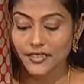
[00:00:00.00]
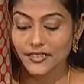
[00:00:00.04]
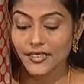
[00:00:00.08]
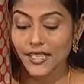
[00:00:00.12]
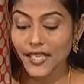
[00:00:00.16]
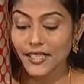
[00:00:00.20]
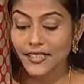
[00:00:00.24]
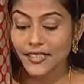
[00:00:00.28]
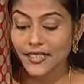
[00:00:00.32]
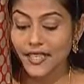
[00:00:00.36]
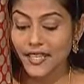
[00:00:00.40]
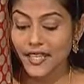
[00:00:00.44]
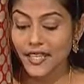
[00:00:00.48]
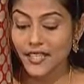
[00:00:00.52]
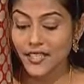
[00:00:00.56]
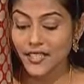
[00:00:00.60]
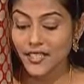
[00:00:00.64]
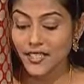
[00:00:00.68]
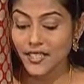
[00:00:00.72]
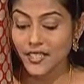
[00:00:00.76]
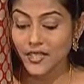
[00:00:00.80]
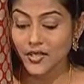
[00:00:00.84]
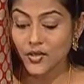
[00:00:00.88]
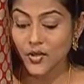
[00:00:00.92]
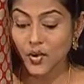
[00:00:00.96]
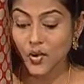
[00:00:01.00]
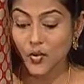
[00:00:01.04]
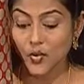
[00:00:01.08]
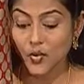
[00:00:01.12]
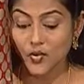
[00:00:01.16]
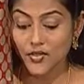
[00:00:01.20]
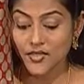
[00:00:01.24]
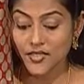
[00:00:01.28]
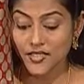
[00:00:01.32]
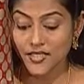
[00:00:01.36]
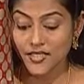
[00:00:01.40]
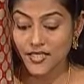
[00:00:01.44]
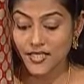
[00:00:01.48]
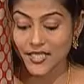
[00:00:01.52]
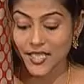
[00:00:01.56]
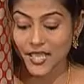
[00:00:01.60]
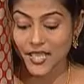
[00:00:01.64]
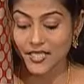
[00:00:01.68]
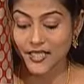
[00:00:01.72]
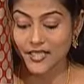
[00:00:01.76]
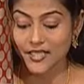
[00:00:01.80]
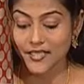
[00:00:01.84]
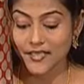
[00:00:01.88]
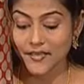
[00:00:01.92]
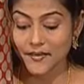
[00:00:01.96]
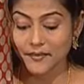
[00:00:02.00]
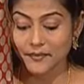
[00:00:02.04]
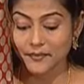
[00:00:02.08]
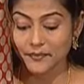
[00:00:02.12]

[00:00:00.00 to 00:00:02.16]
that their hero was dead,